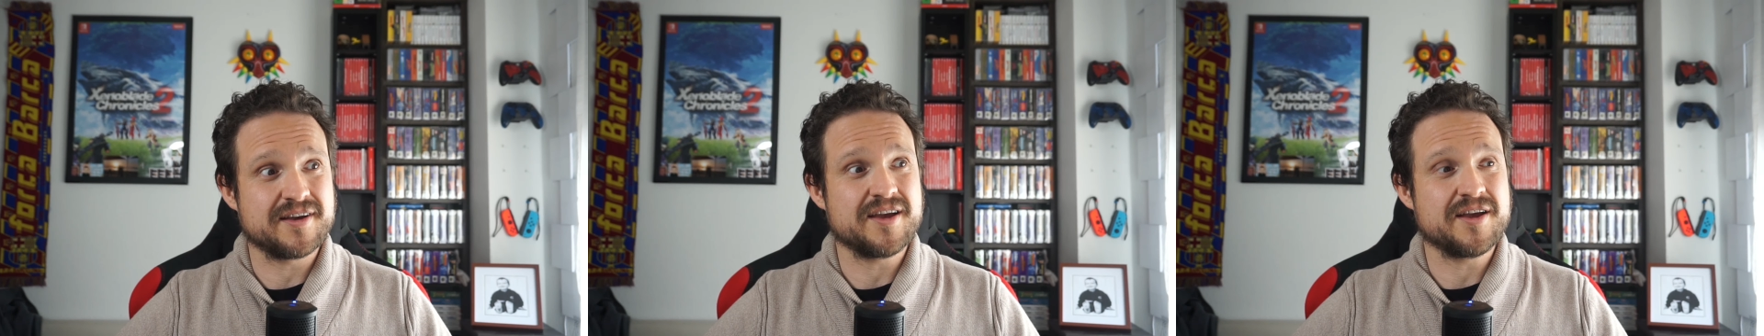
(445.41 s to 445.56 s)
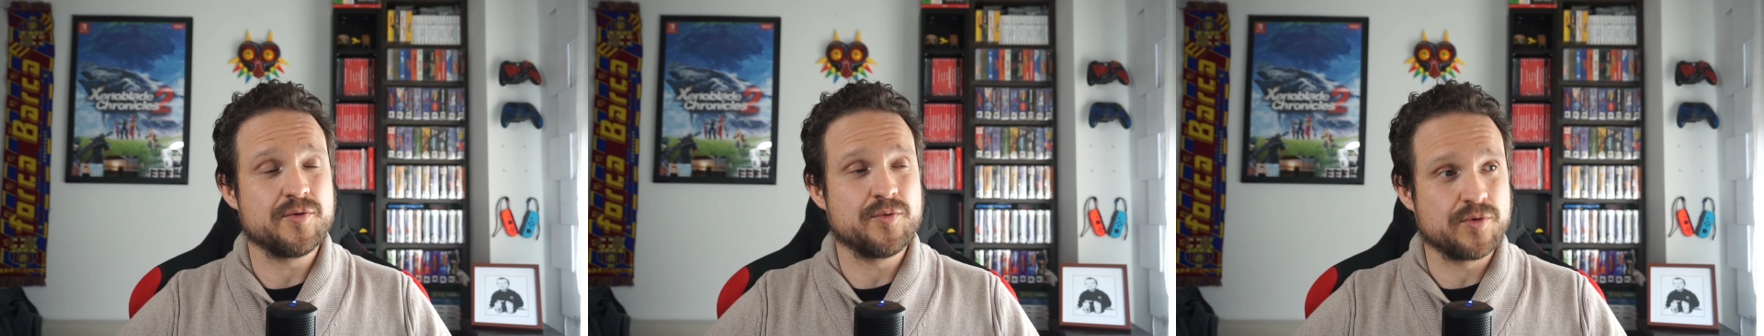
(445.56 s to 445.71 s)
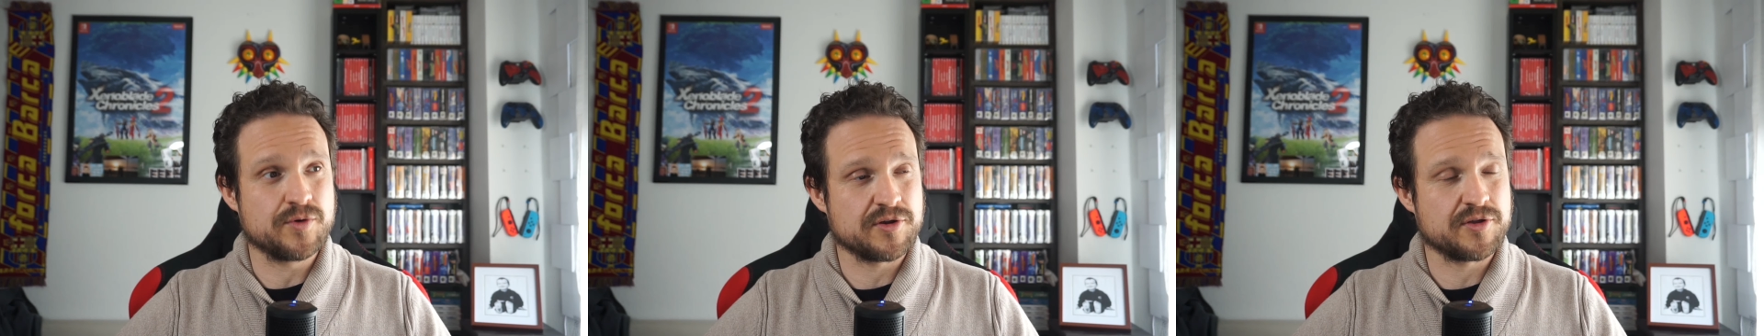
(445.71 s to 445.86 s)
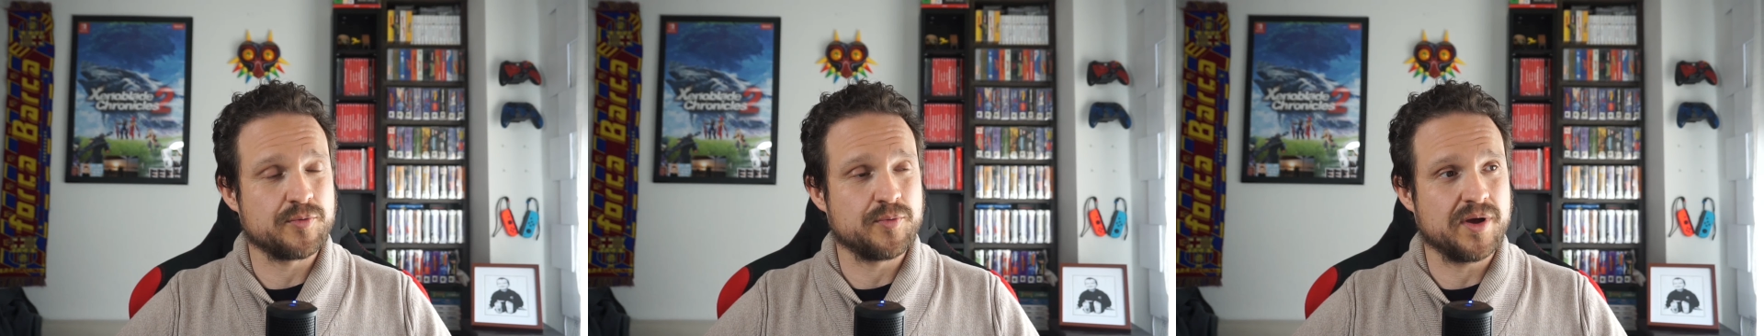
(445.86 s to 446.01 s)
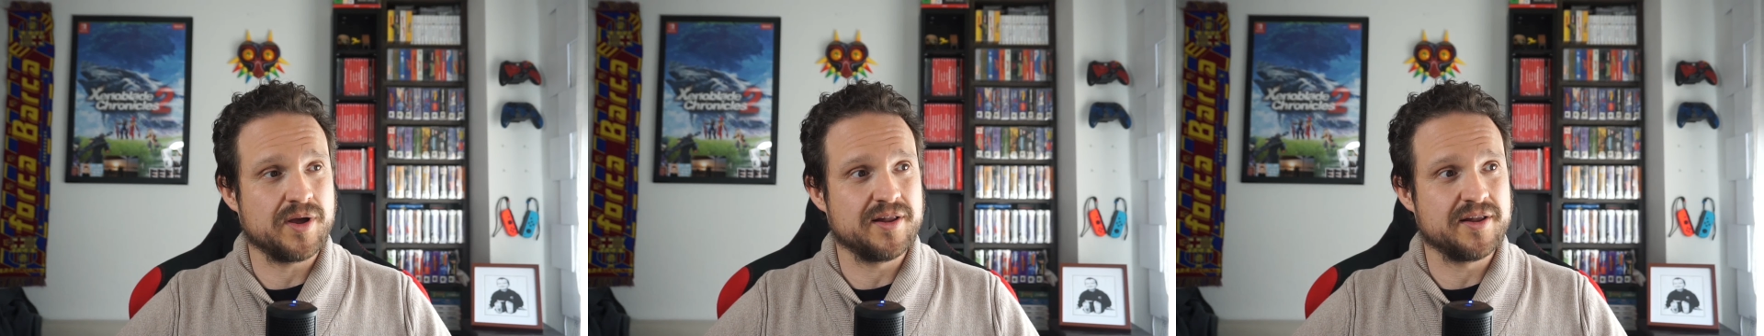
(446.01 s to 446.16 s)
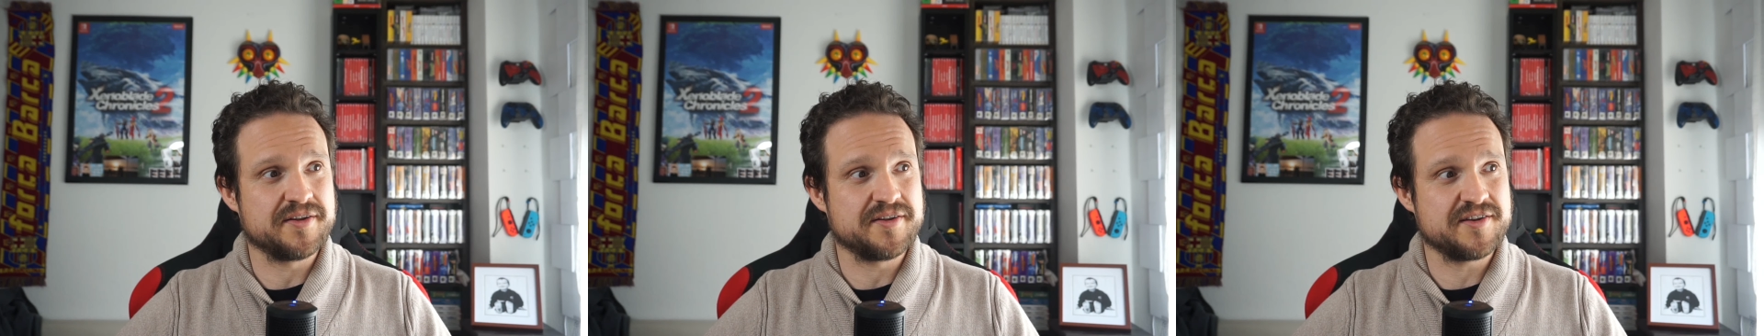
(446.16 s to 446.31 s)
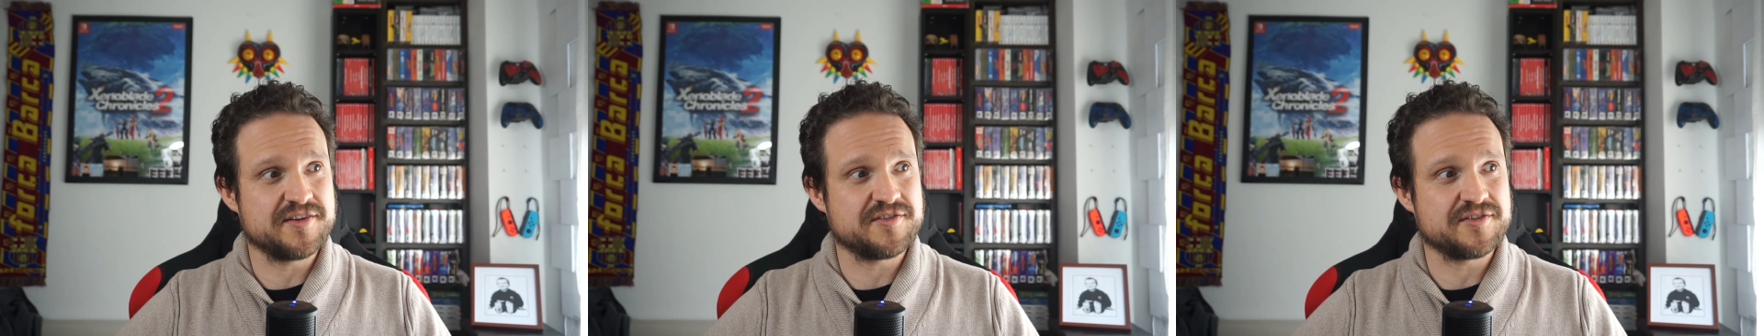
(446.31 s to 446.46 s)
a worthwhile
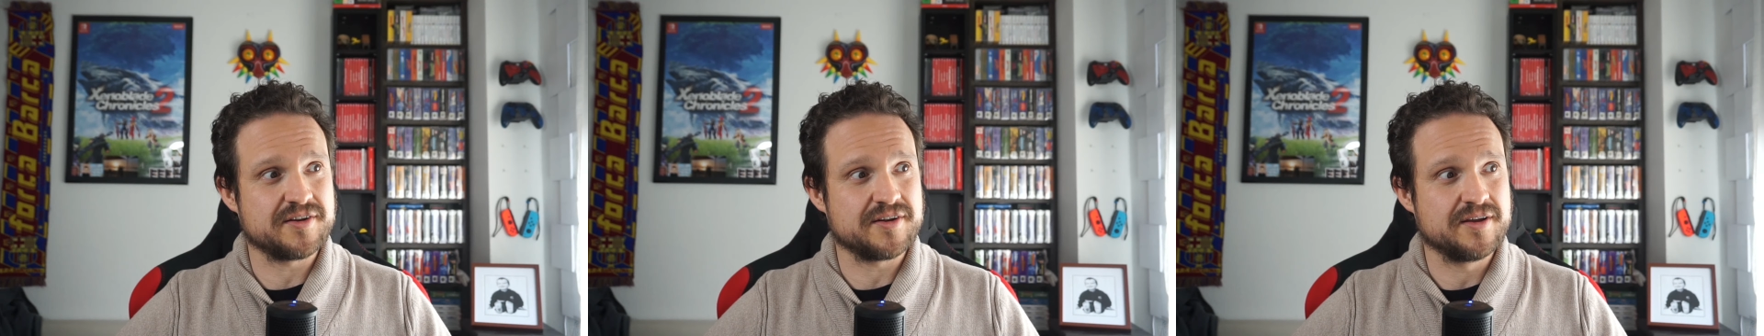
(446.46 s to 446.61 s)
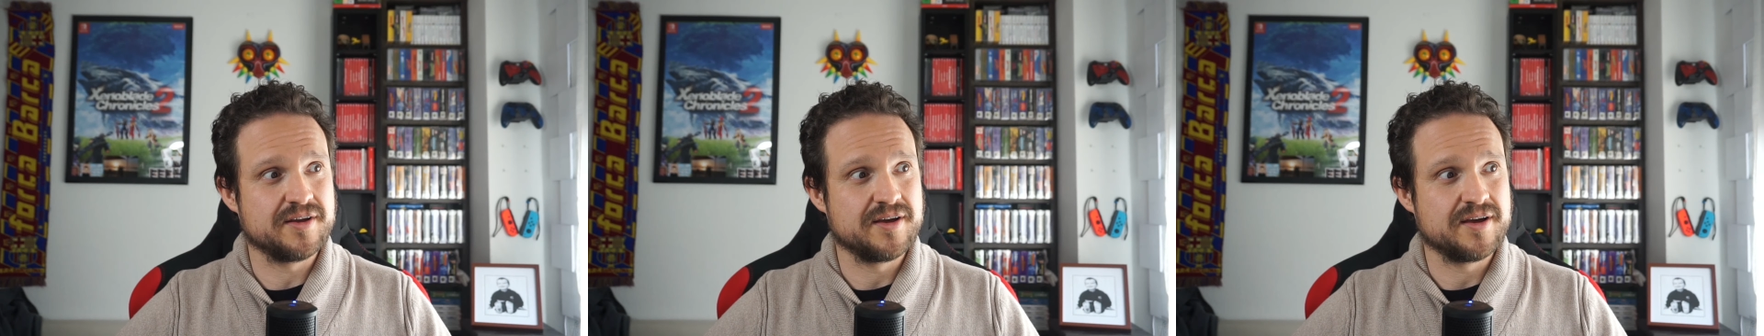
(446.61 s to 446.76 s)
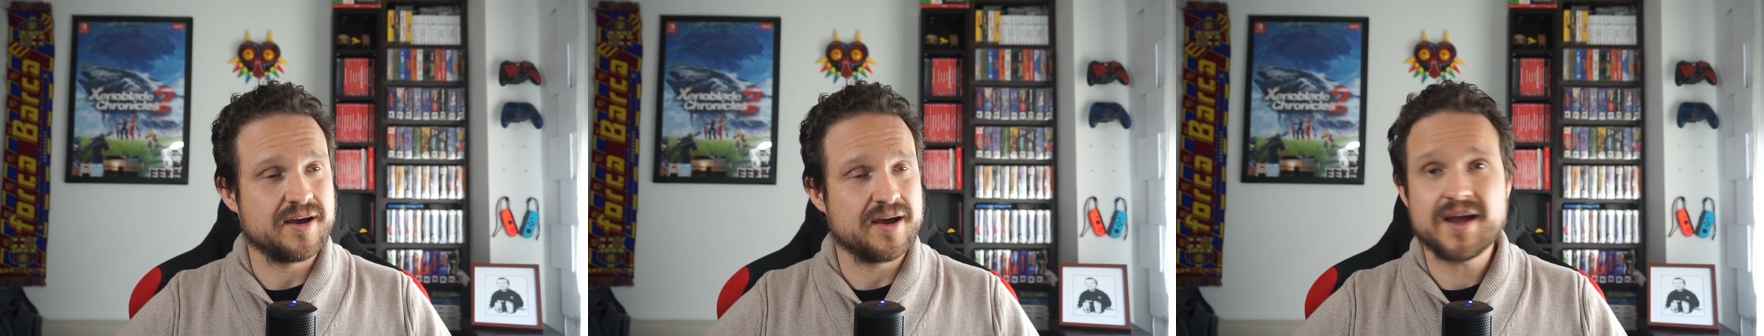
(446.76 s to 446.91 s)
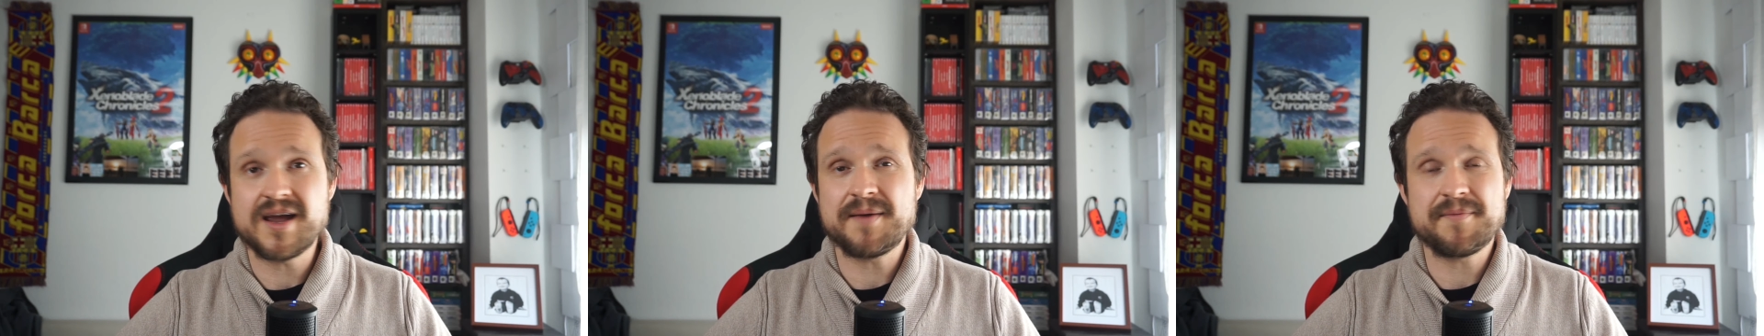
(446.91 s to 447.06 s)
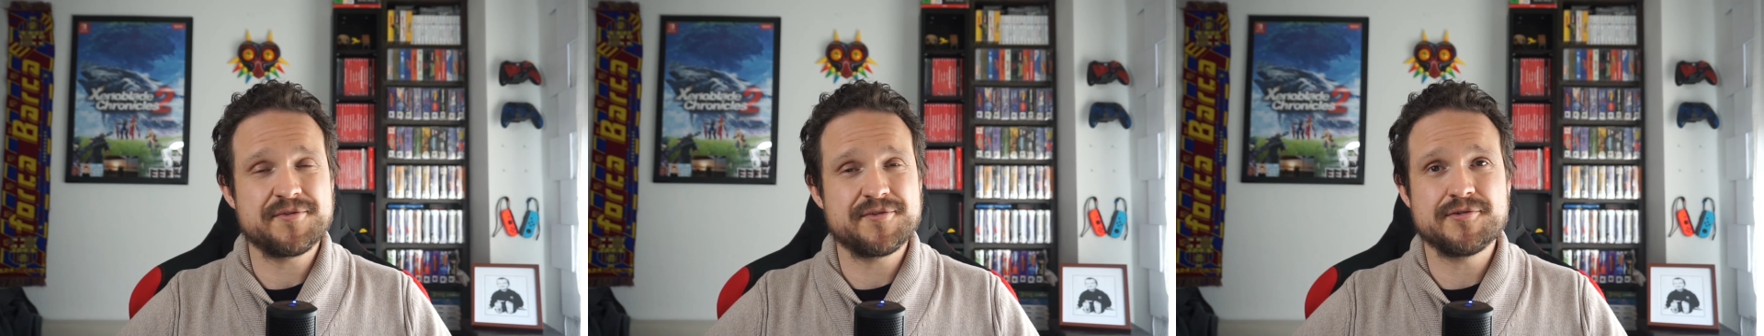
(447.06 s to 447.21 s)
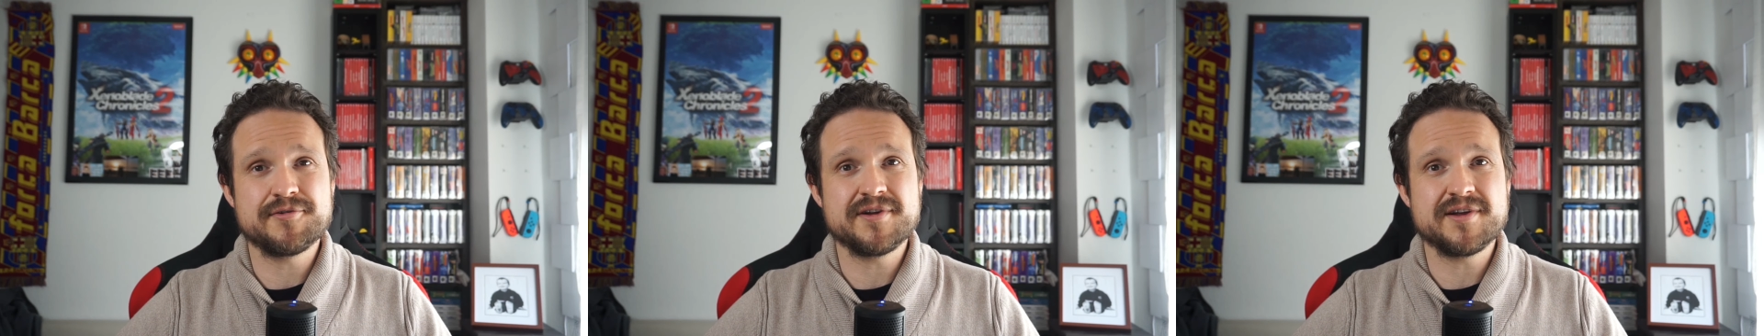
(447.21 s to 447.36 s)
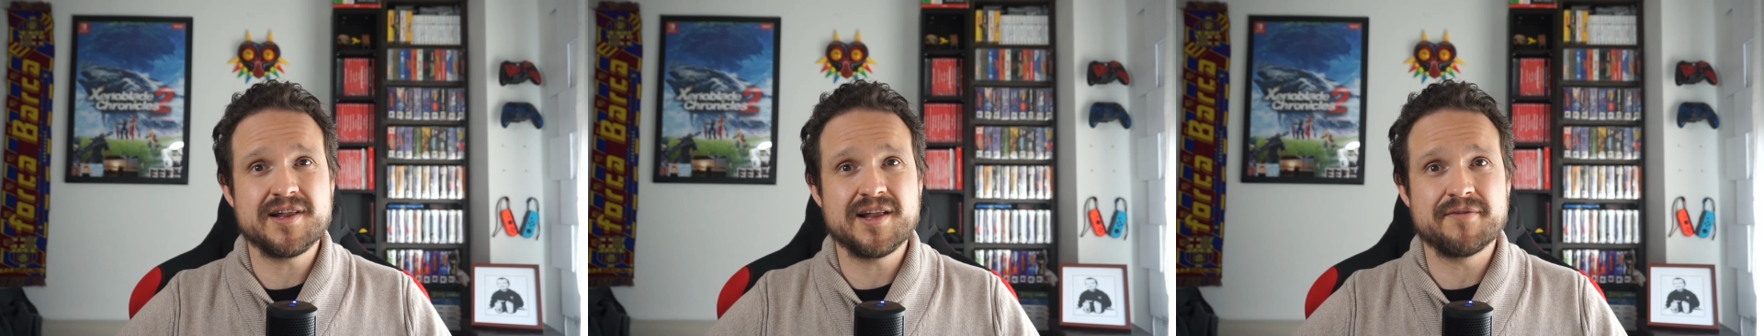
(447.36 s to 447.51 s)
addition. I
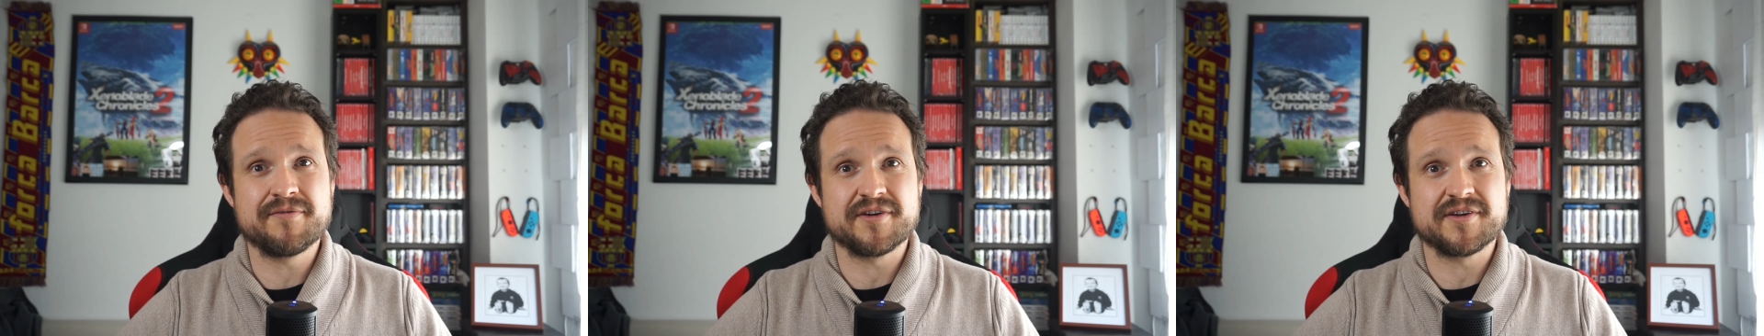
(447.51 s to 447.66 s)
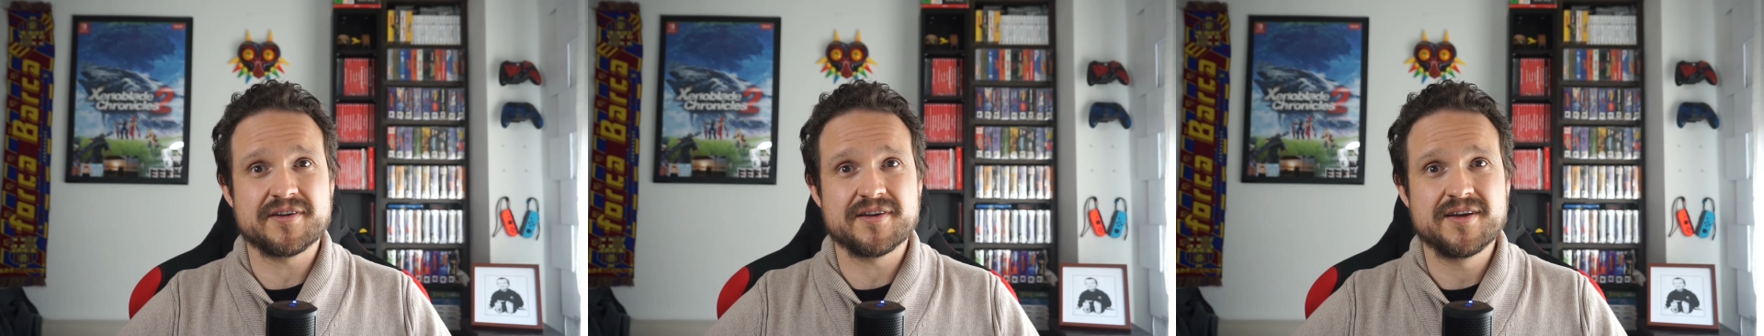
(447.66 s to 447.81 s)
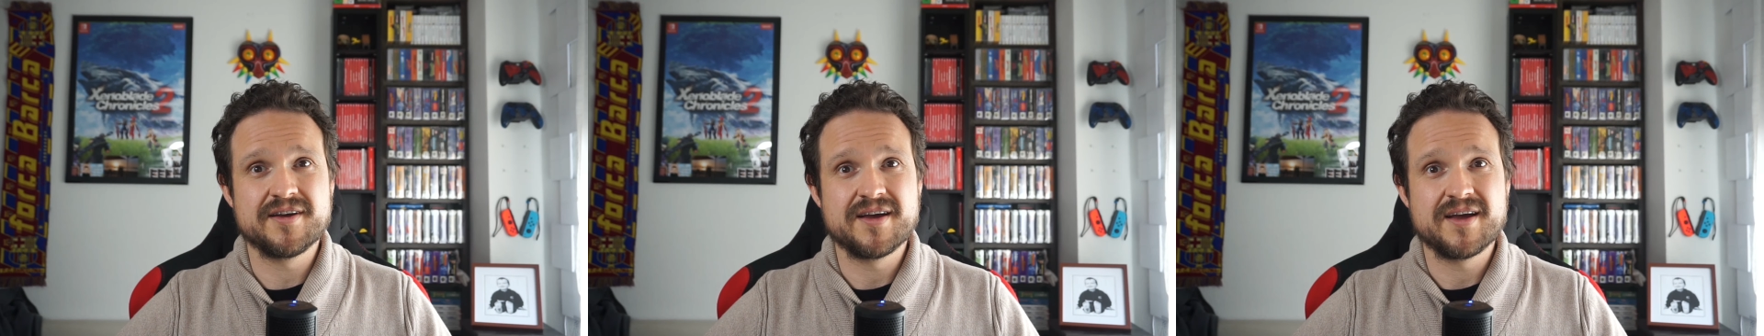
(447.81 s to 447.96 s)
absolutely love it.